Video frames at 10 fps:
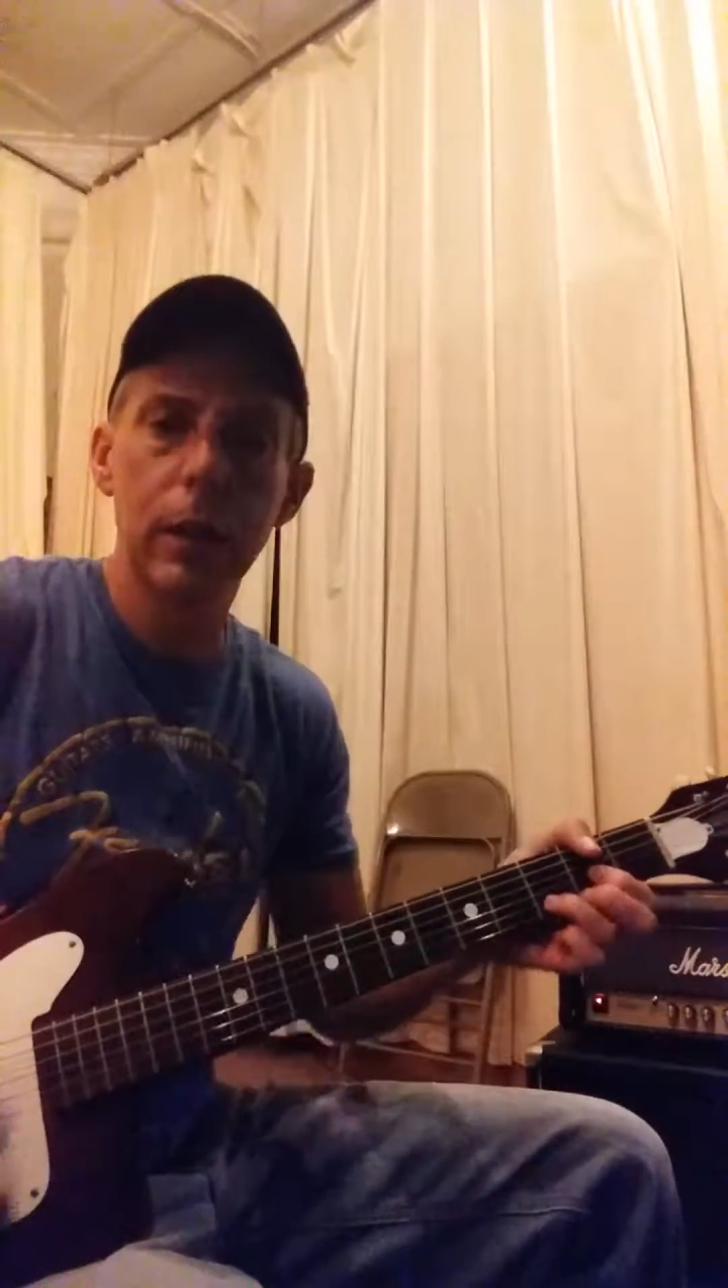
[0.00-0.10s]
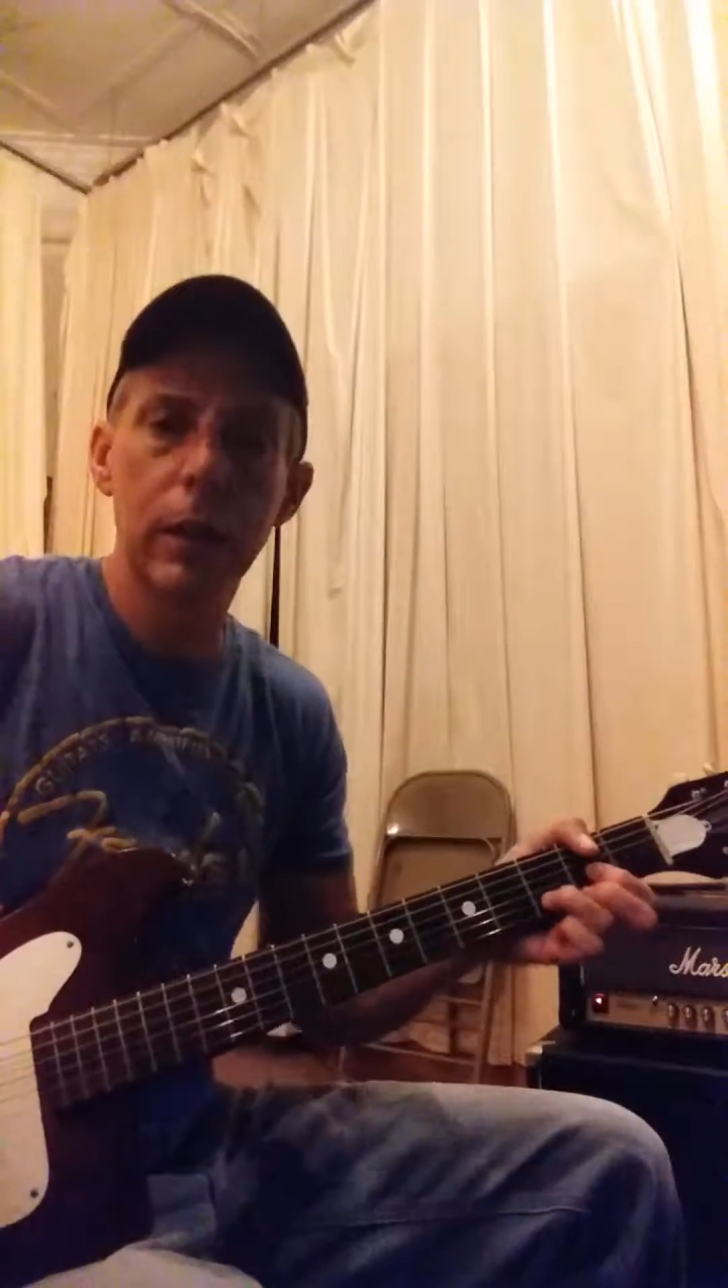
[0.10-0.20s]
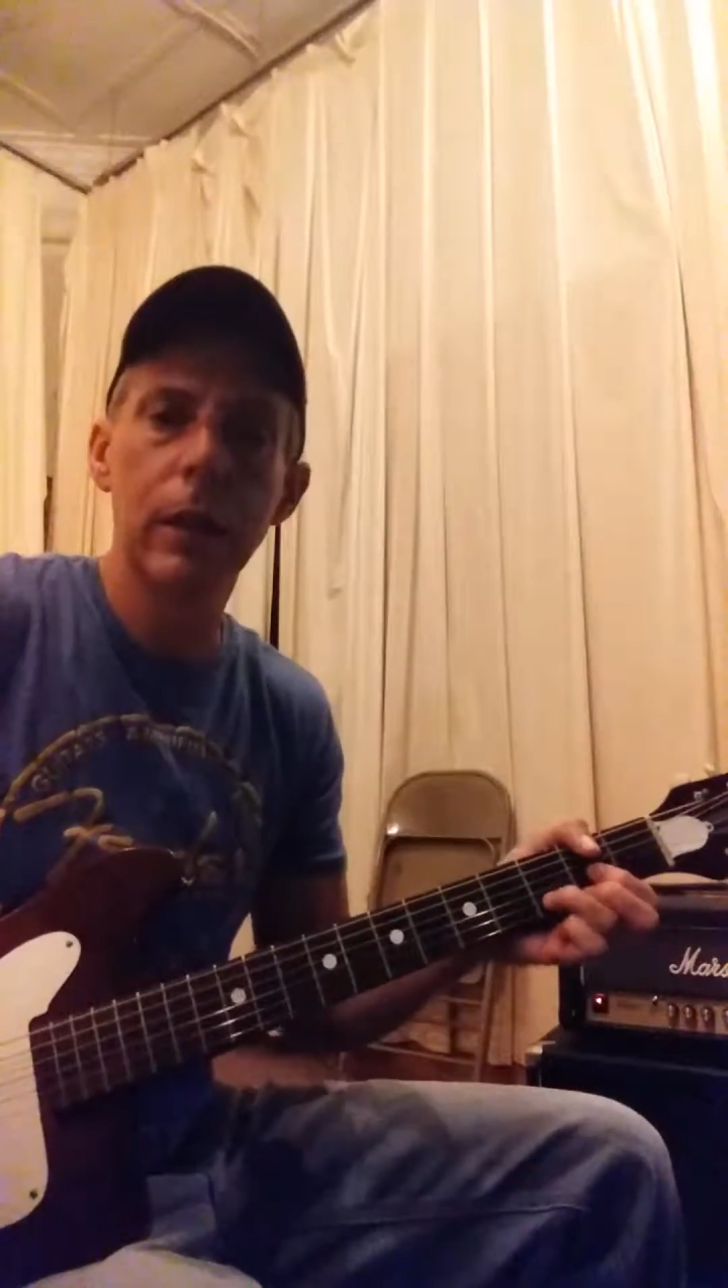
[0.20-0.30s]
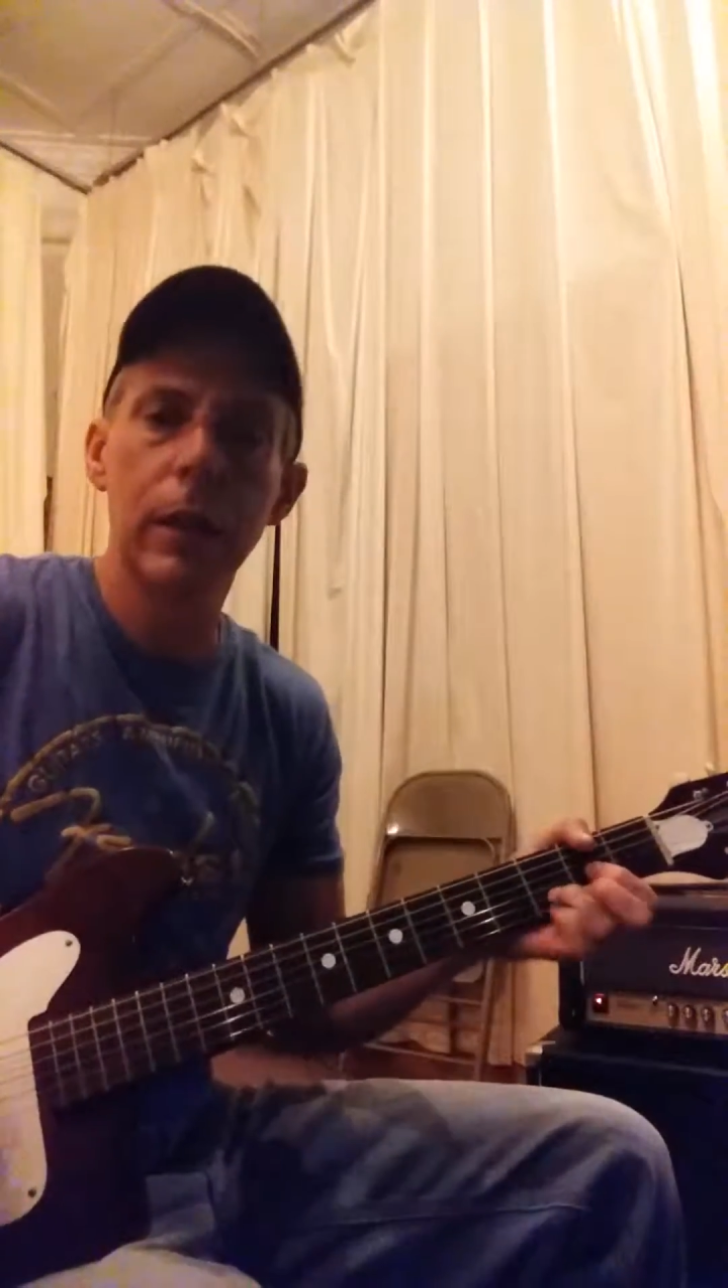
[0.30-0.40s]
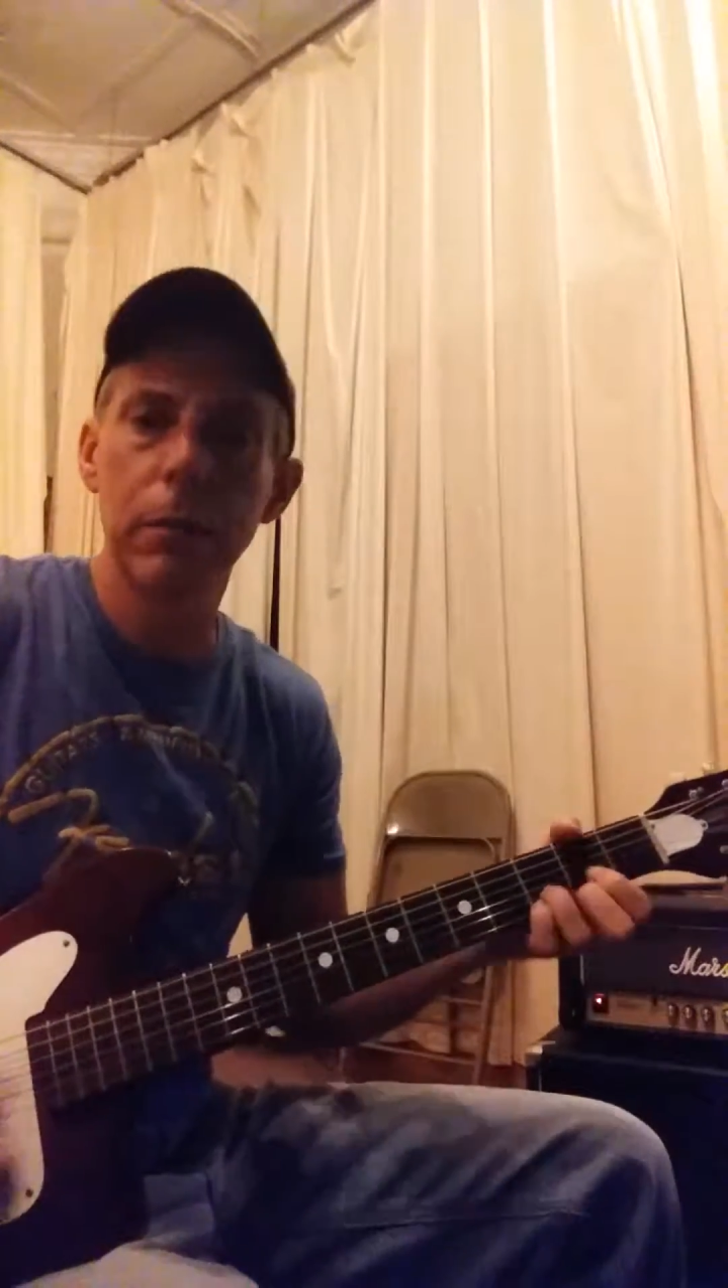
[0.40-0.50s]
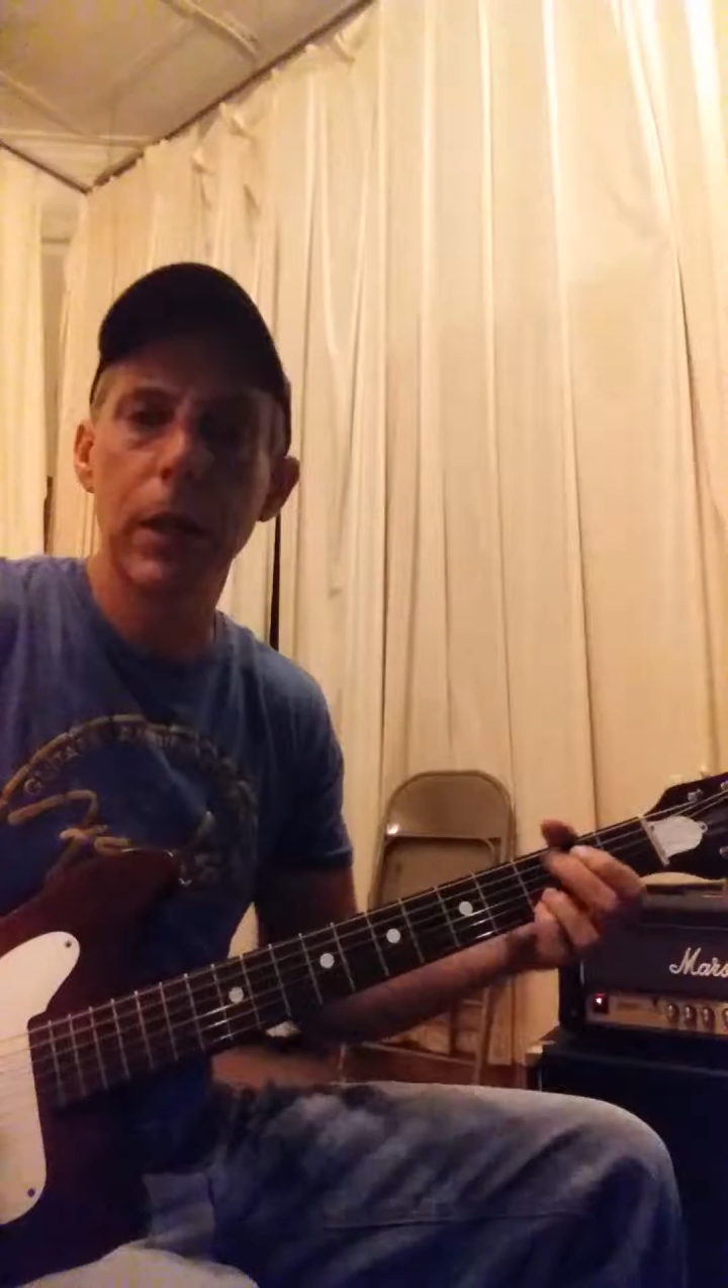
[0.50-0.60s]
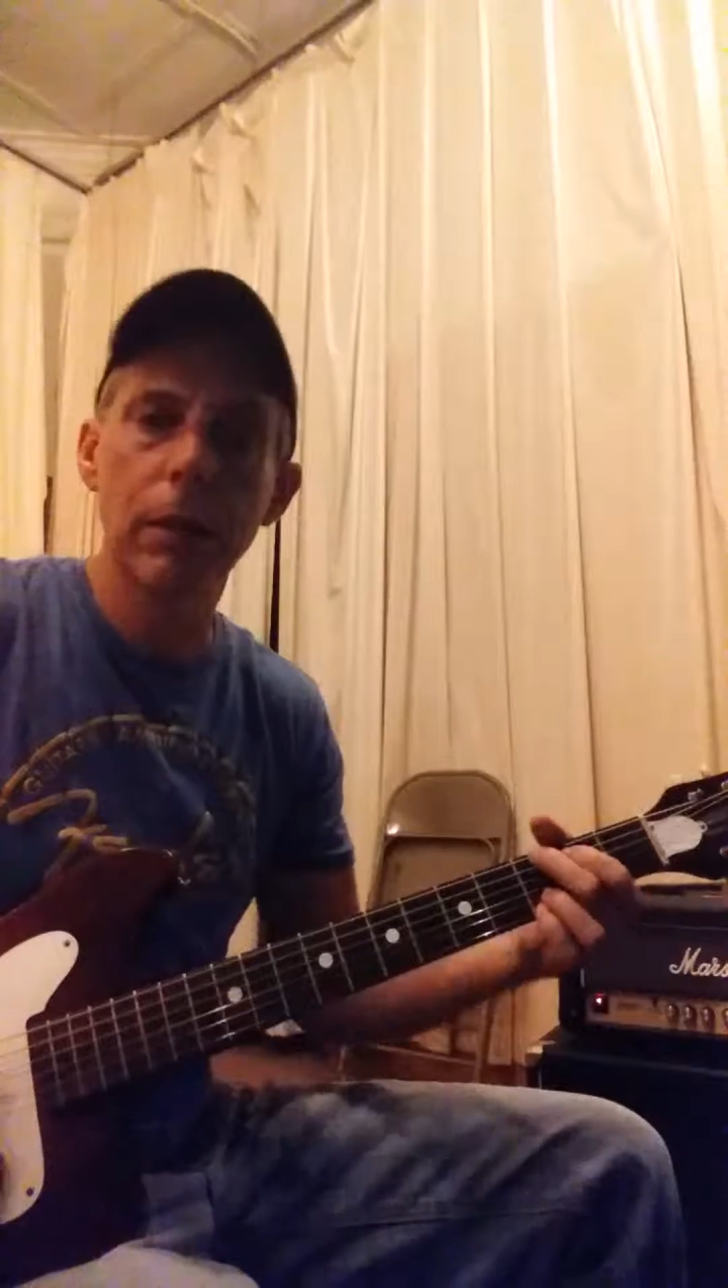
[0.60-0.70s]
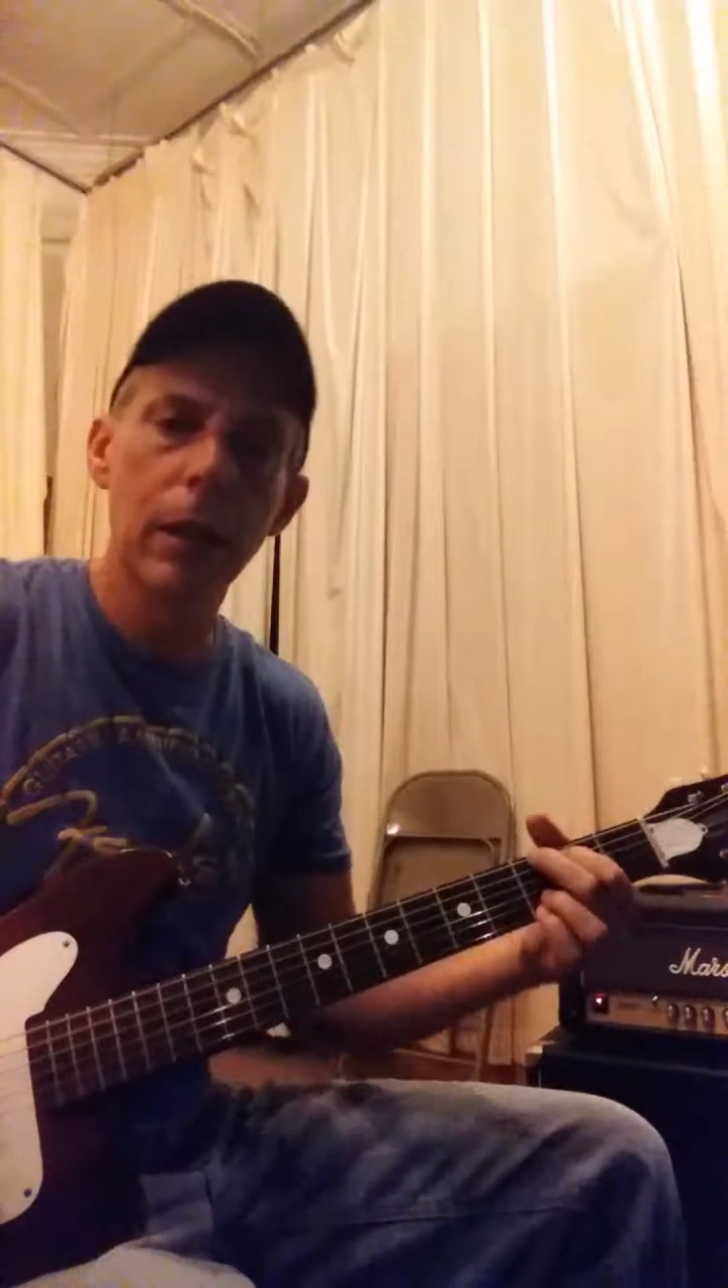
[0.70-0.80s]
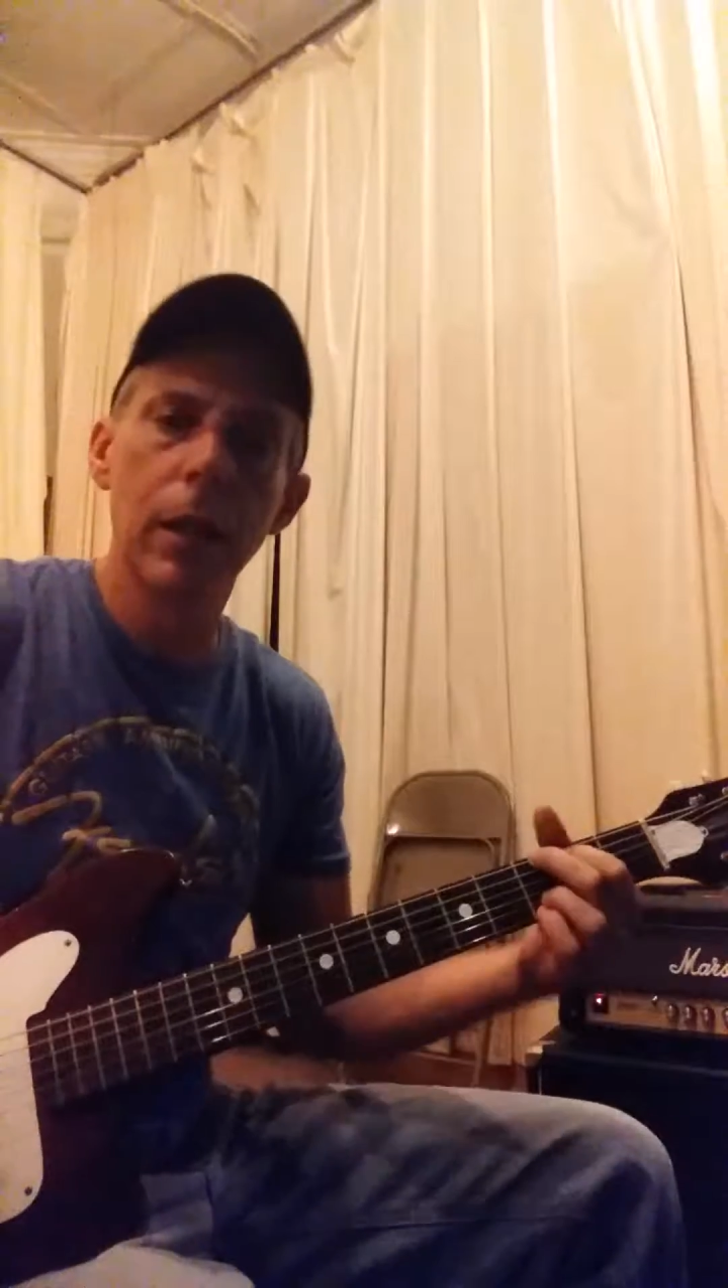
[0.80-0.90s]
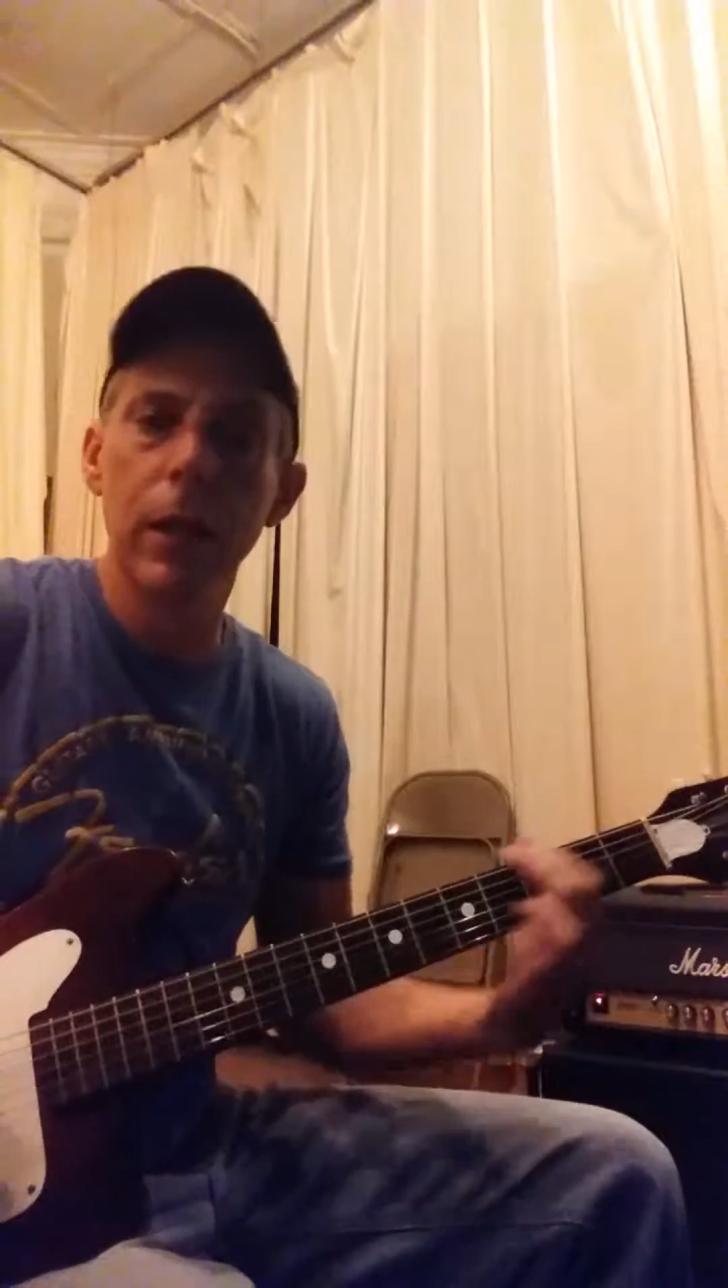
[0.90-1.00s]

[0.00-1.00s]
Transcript: D. Blah, blah.